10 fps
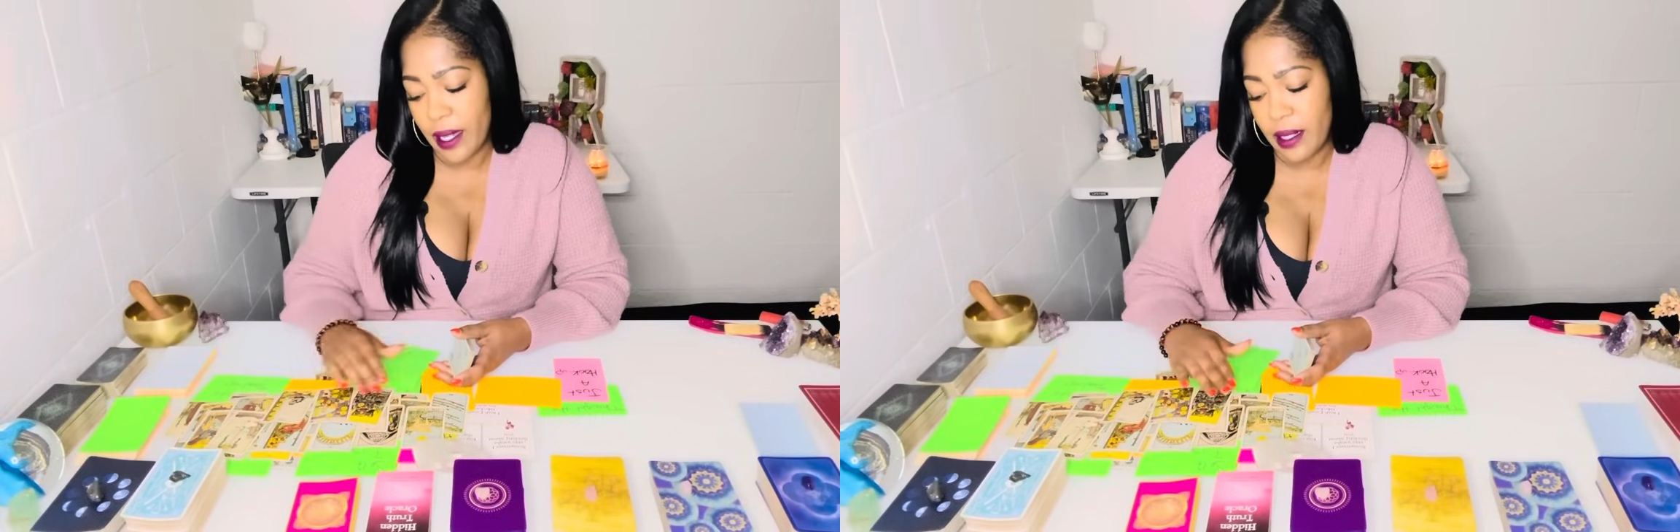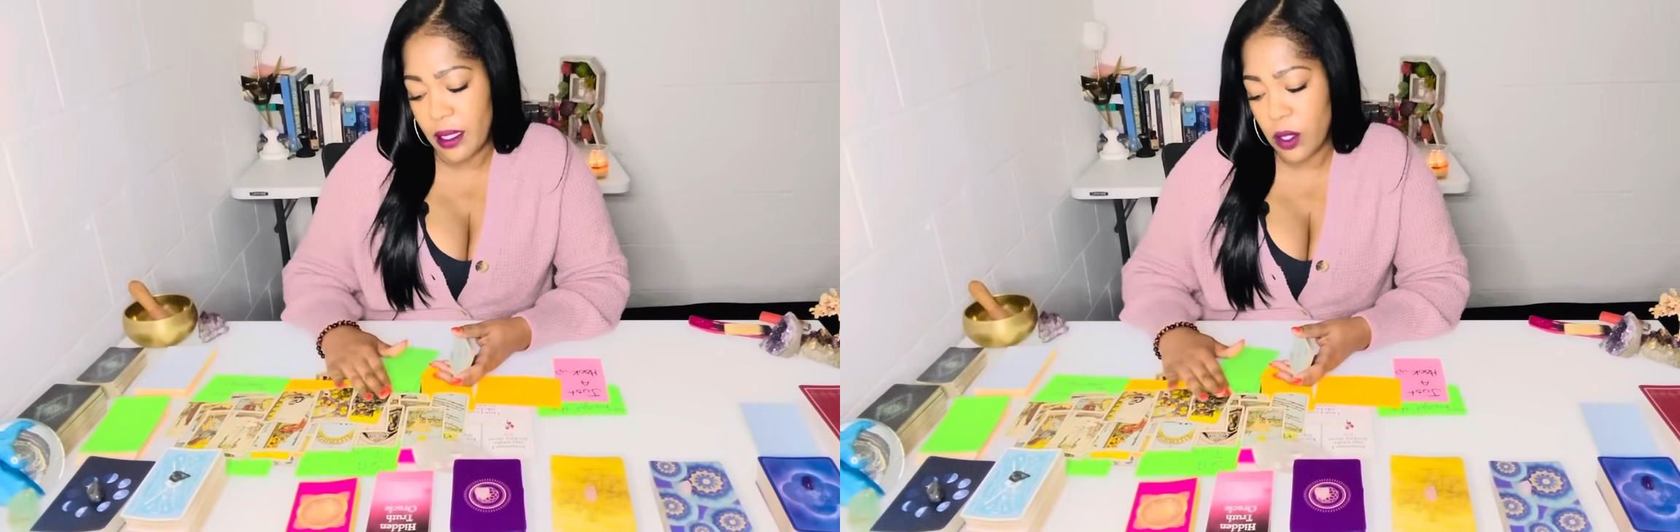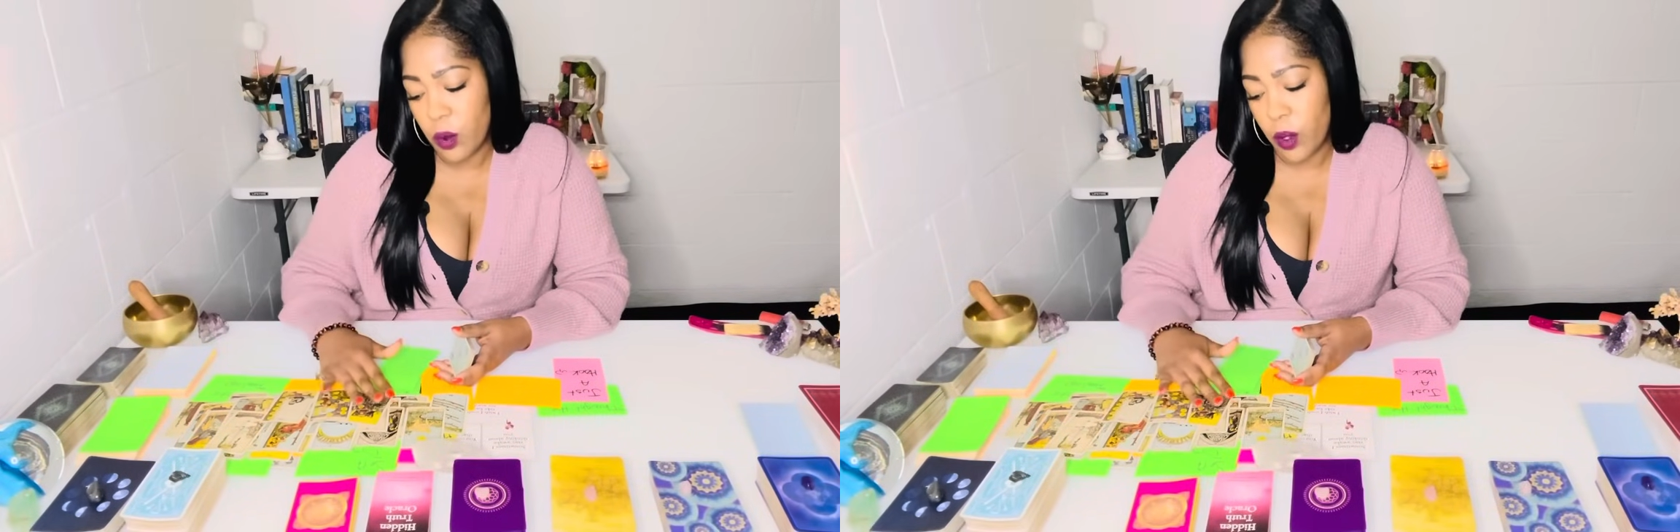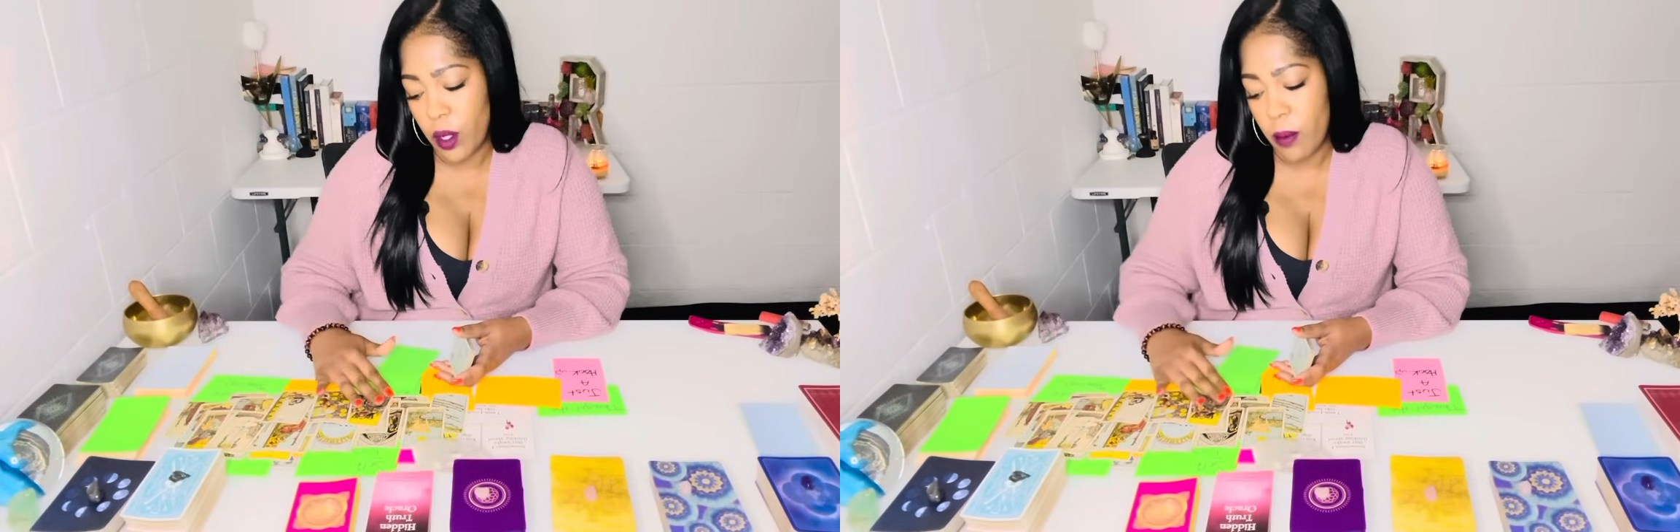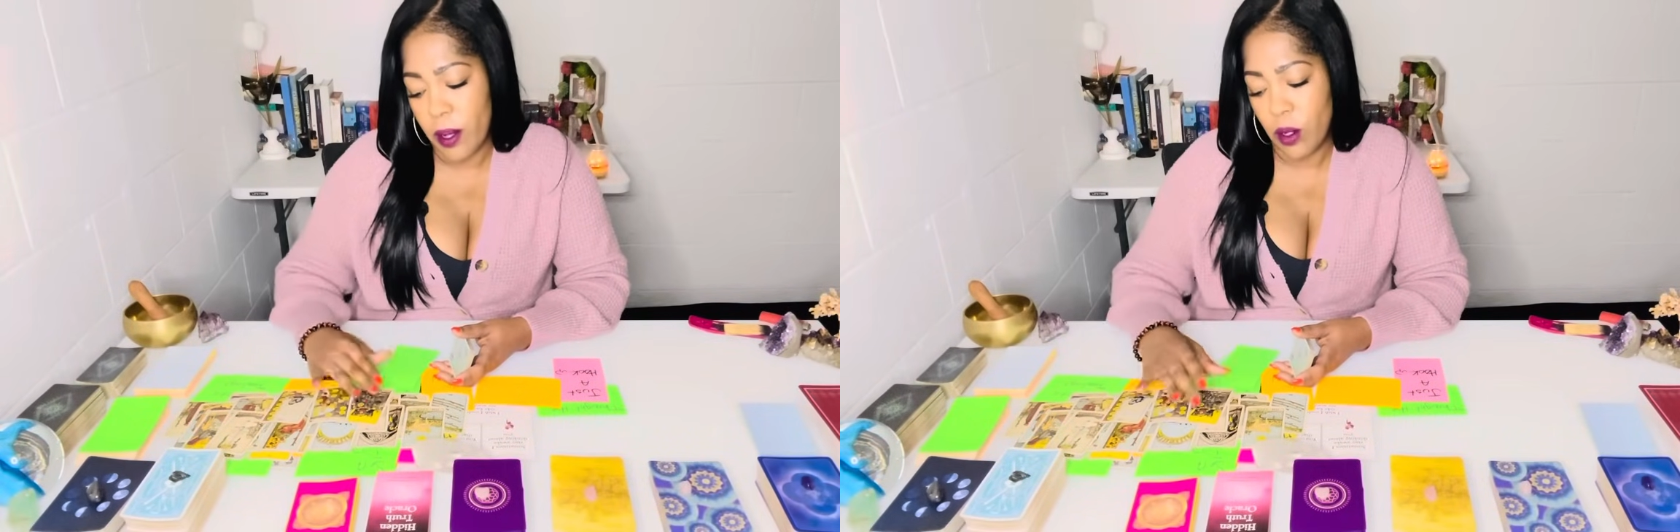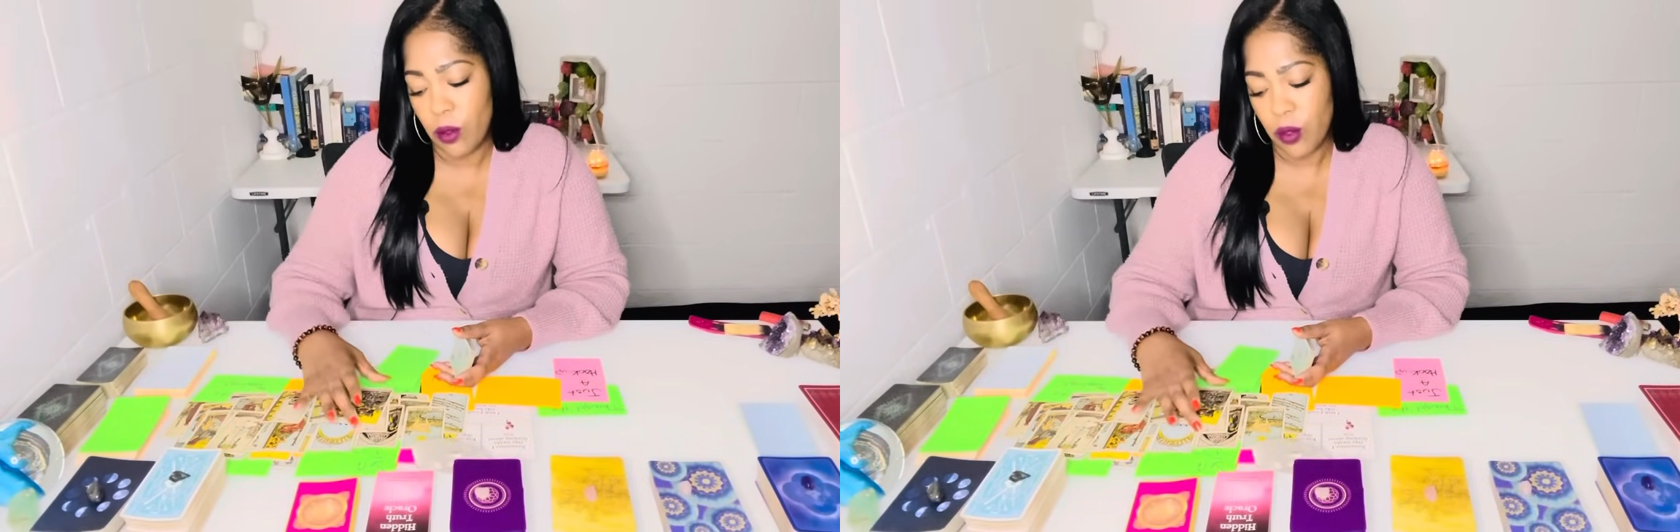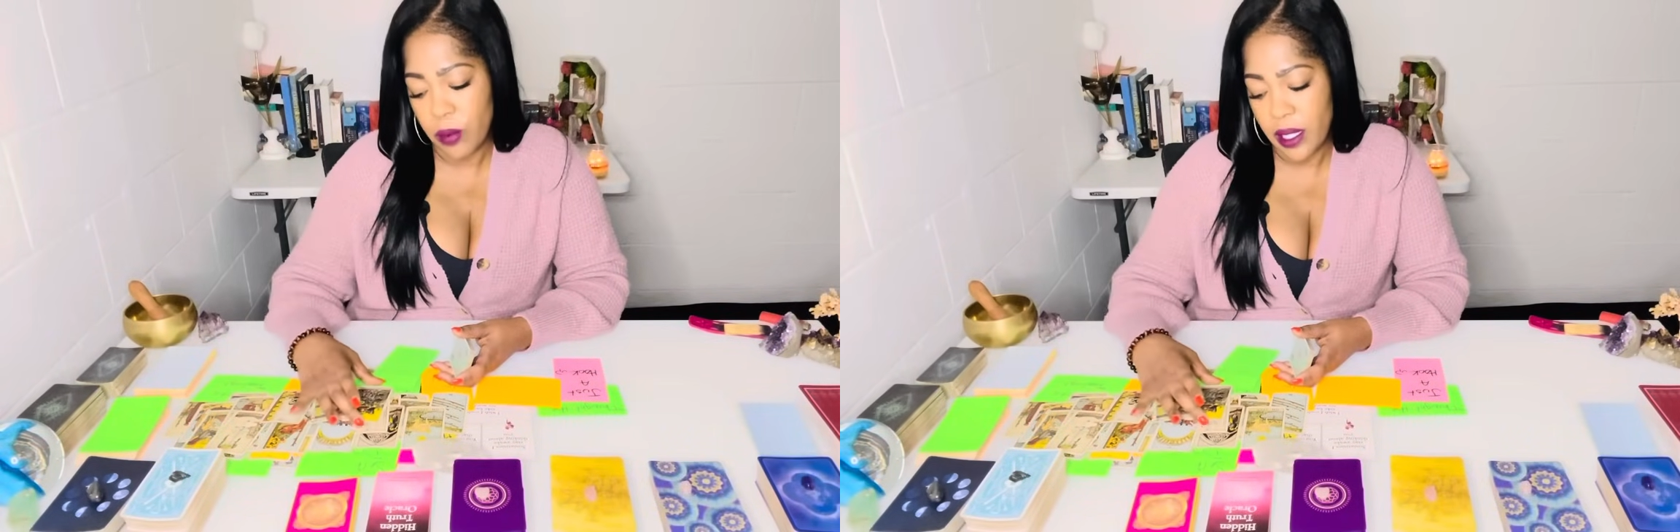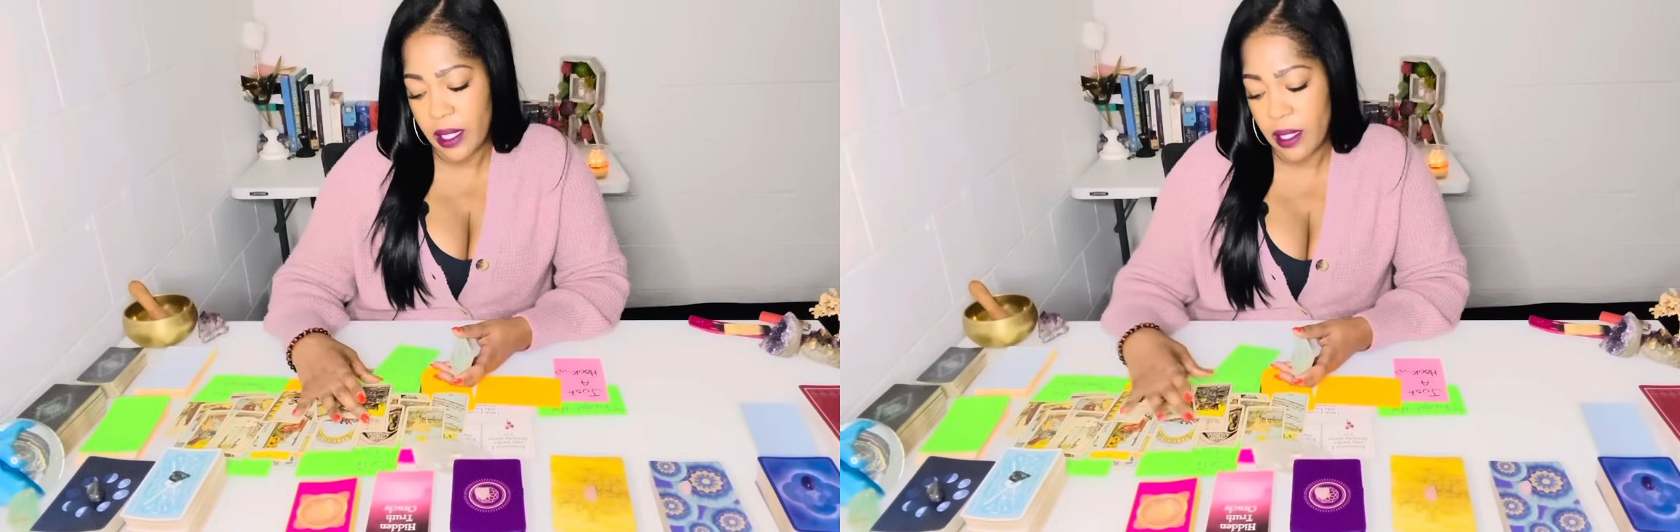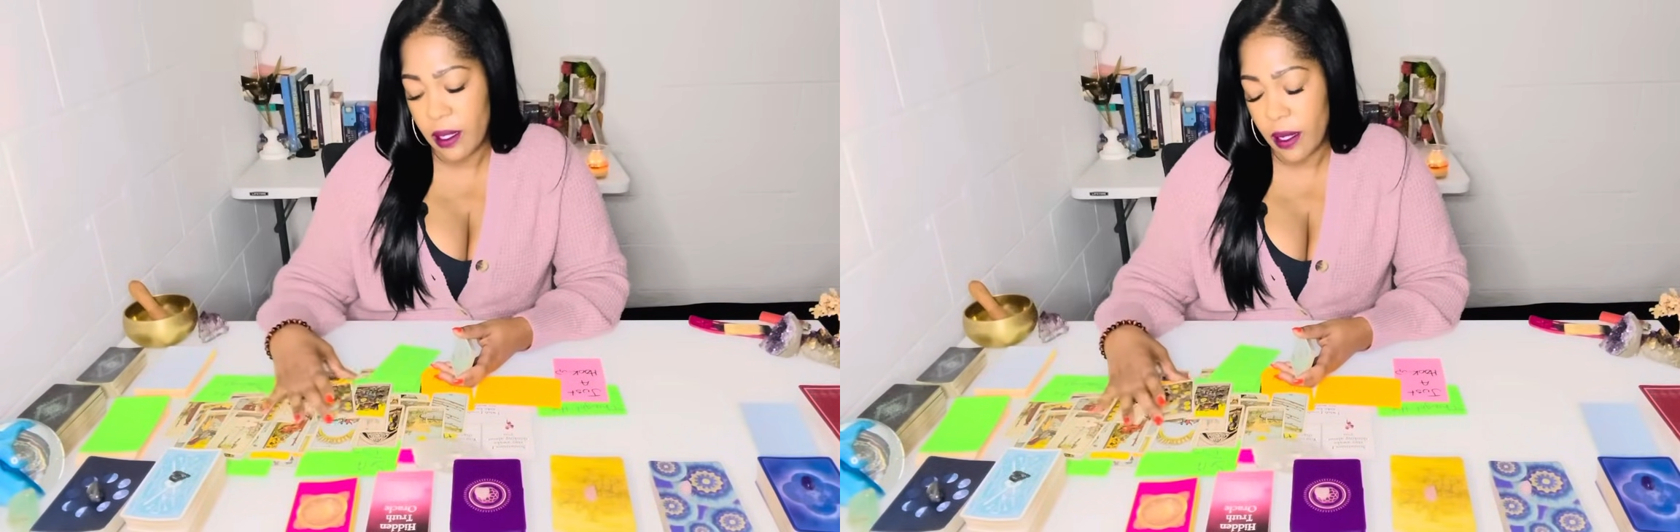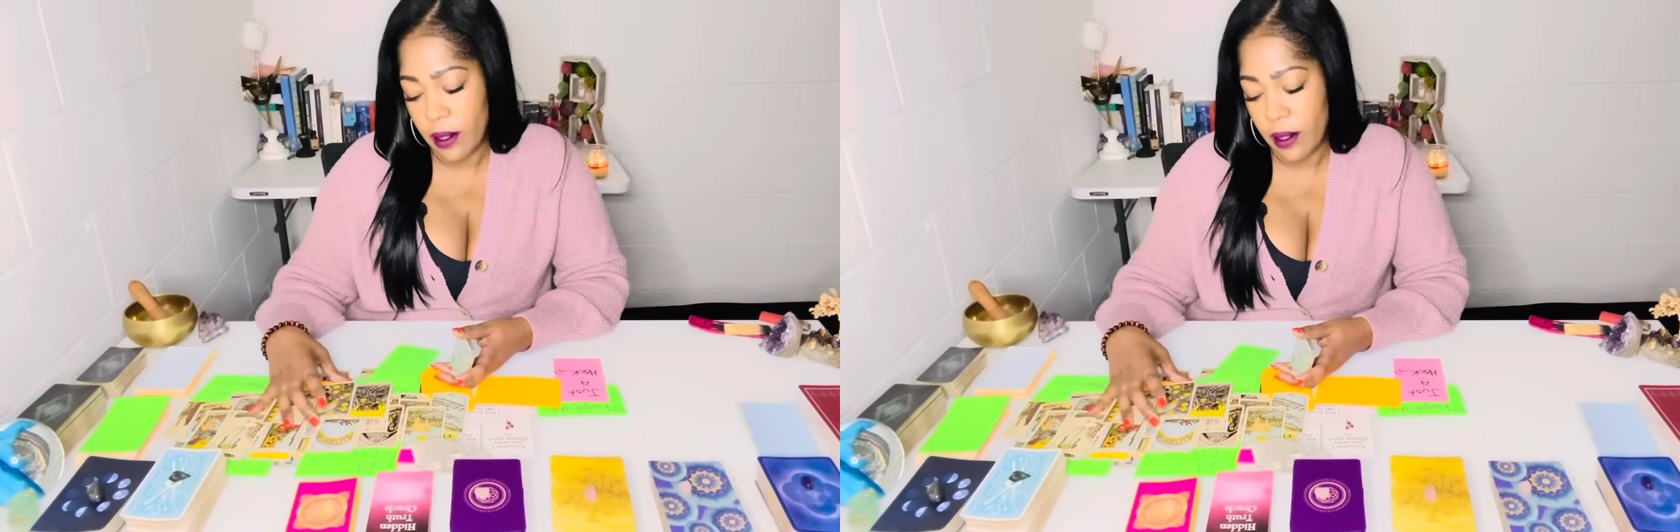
I need to work on my own new beginning.